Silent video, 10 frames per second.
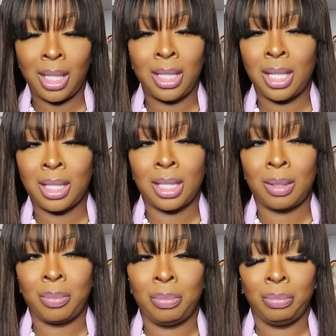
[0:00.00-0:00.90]
it
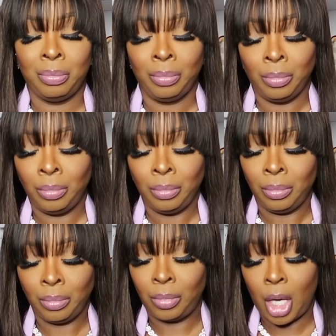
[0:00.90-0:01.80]
doesn't
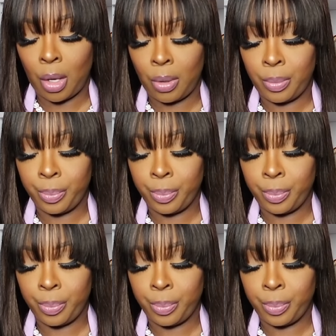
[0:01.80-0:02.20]
no.